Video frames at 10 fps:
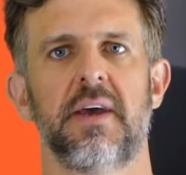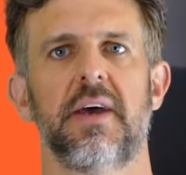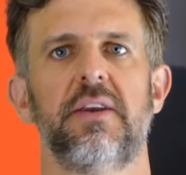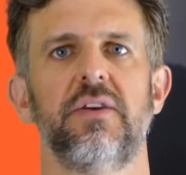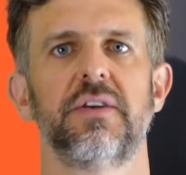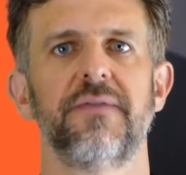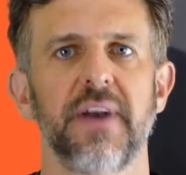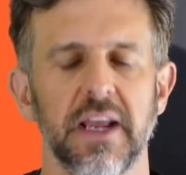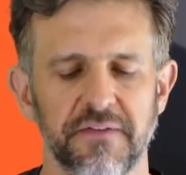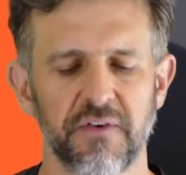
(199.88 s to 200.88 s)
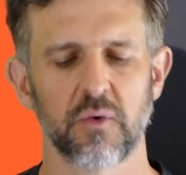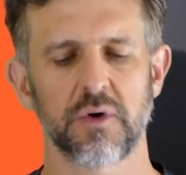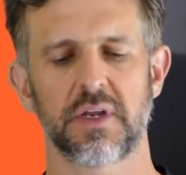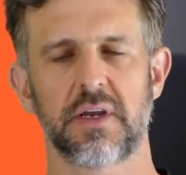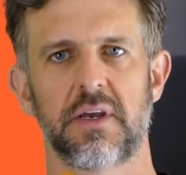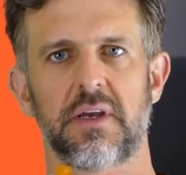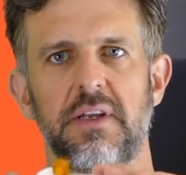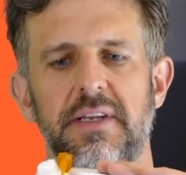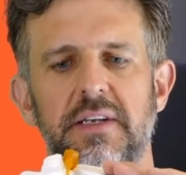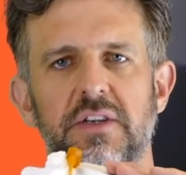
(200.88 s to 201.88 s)
and you flex forward, you
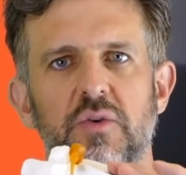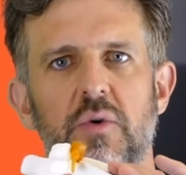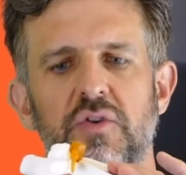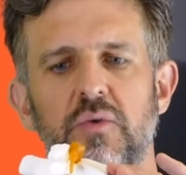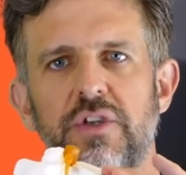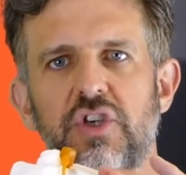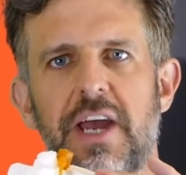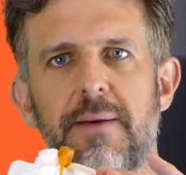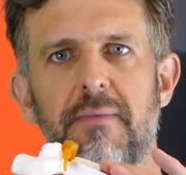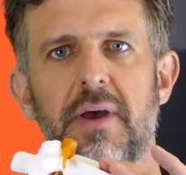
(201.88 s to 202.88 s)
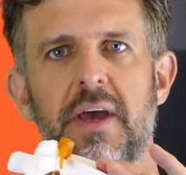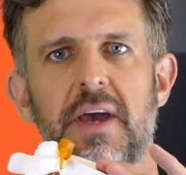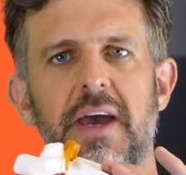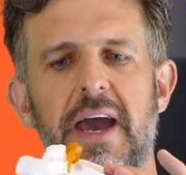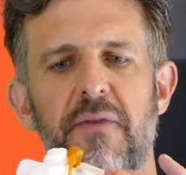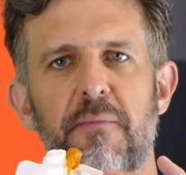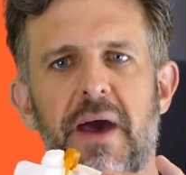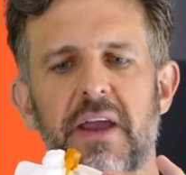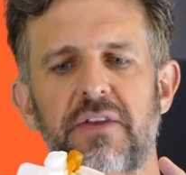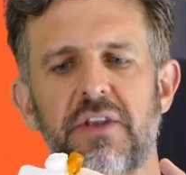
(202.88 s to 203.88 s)
tend to squash all the jam out the
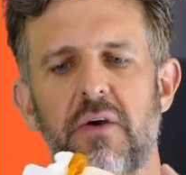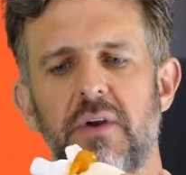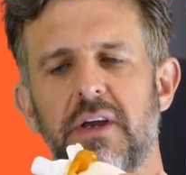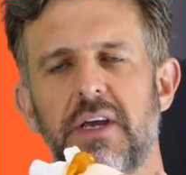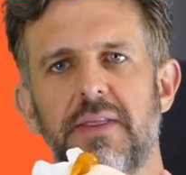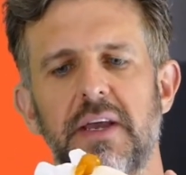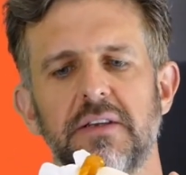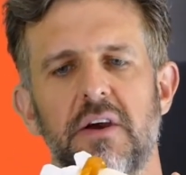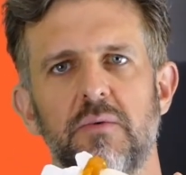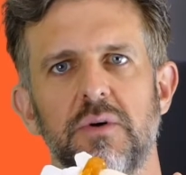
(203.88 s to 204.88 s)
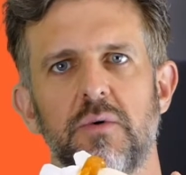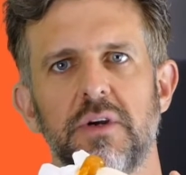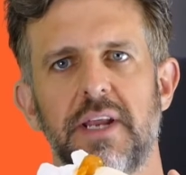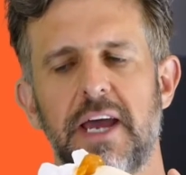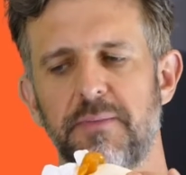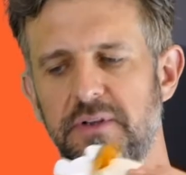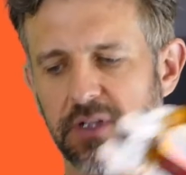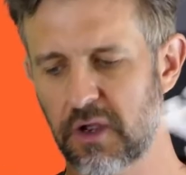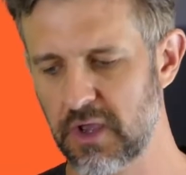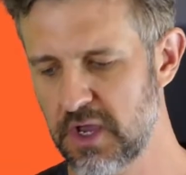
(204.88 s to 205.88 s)
back of the donut, and that's kind of what can happen.
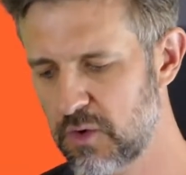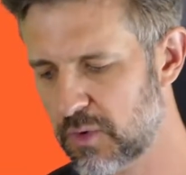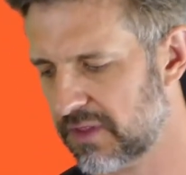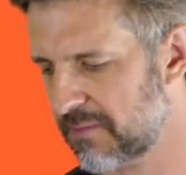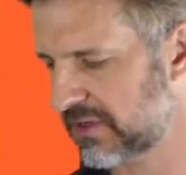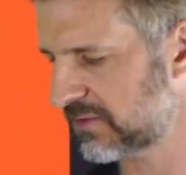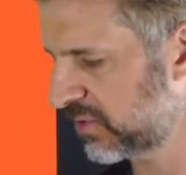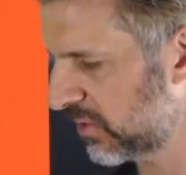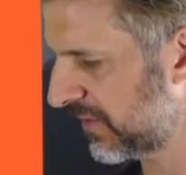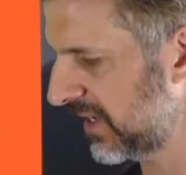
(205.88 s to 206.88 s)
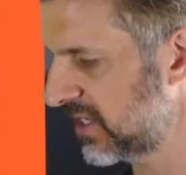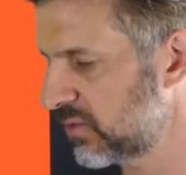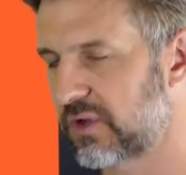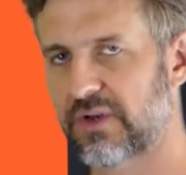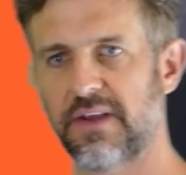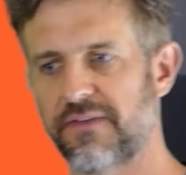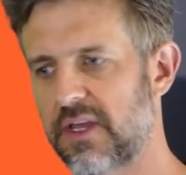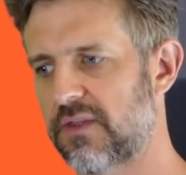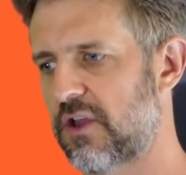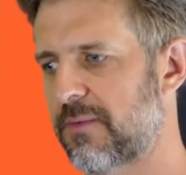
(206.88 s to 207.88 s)
So one of the most important things is when you're
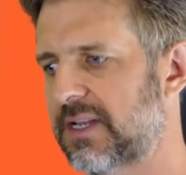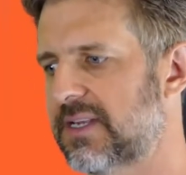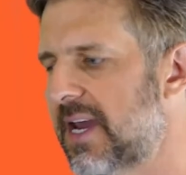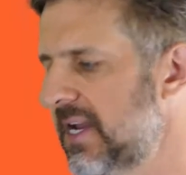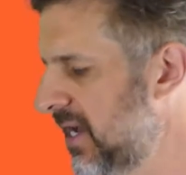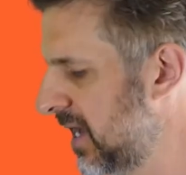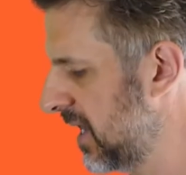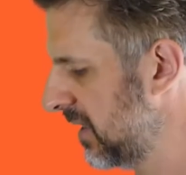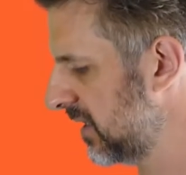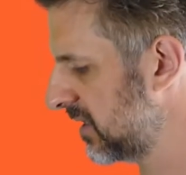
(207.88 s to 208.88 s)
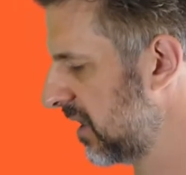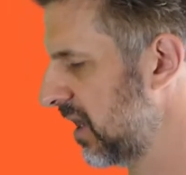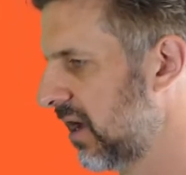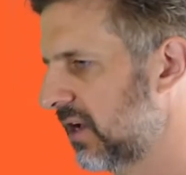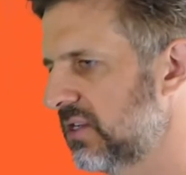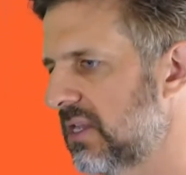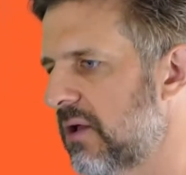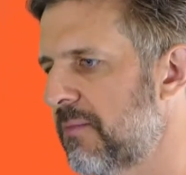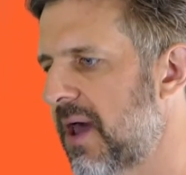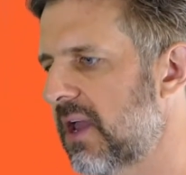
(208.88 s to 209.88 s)
lifting that you maintain this slight arch in the
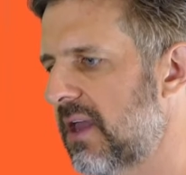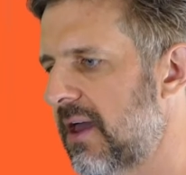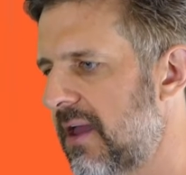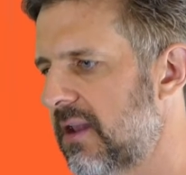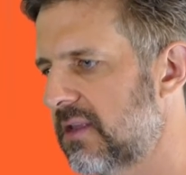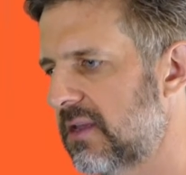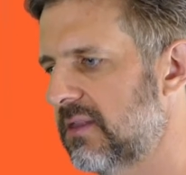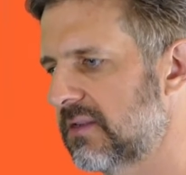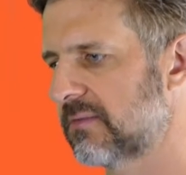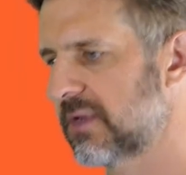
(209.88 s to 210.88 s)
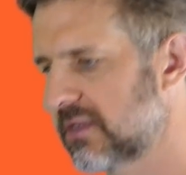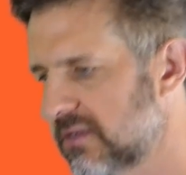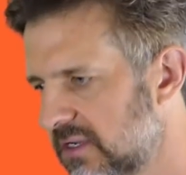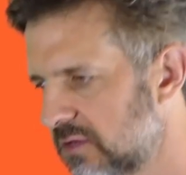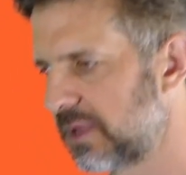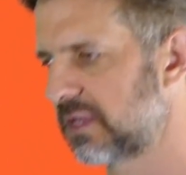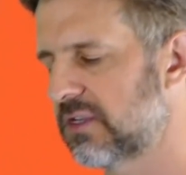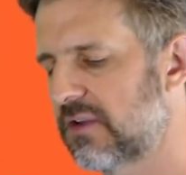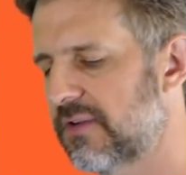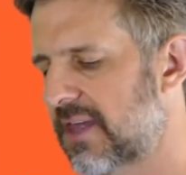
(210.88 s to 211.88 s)
lower back, and there's some exercise that we can
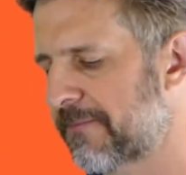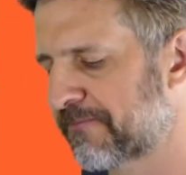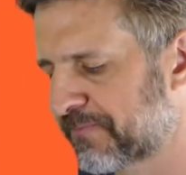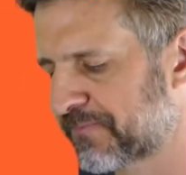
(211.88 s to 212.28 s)
do for that